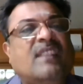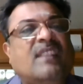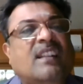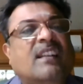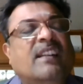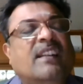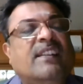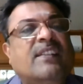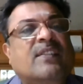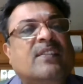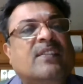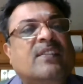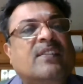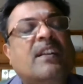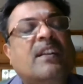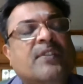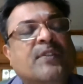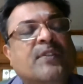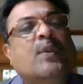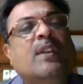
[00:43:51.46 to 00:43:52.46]
It is
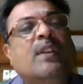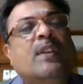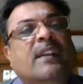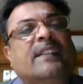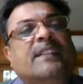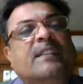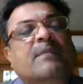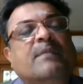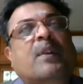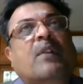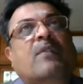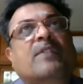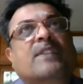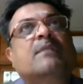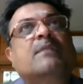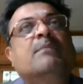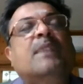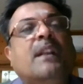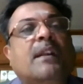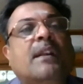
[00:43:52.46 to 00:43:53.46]
called adjudication
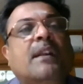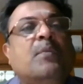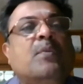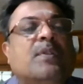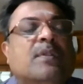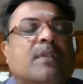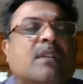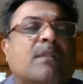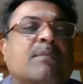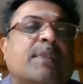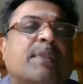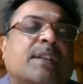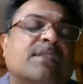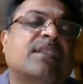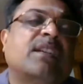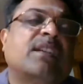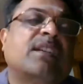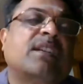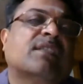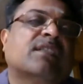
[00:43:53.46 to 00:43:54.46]
provision, but I would term it as
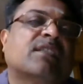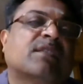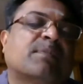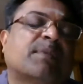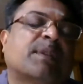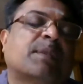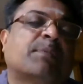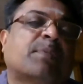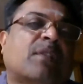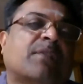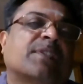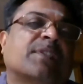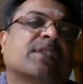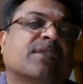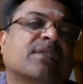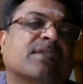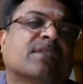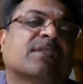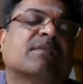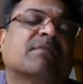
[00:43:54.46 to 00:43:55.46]
reassessment
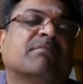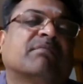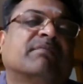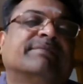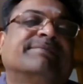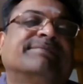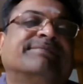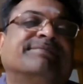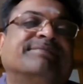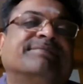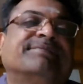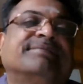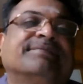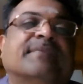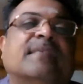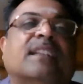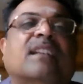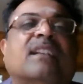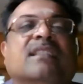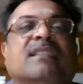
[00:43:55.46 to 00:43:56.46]
provisions.
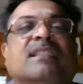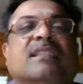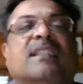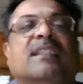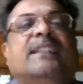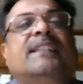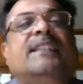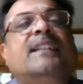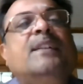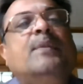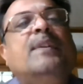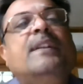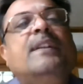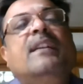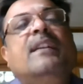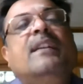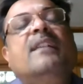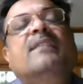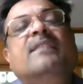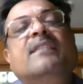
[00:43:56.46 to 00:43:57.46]
Section
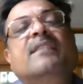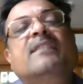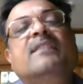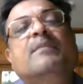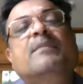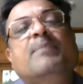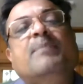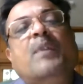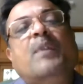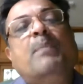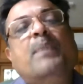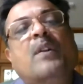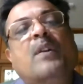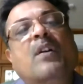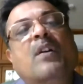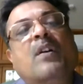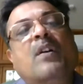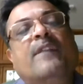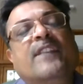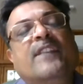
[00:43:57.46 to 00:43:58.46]
28 says the proper
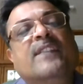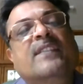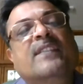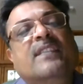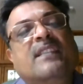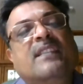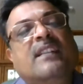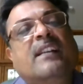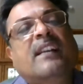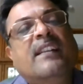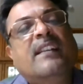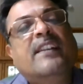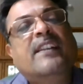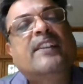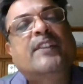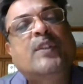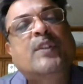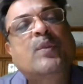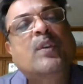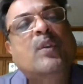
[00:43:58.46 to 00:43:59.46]
officer can
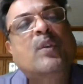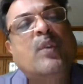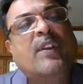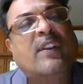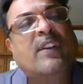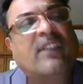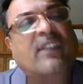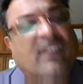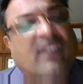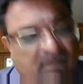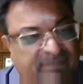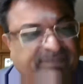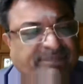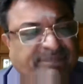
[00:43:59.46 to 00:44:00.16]
issue a notice.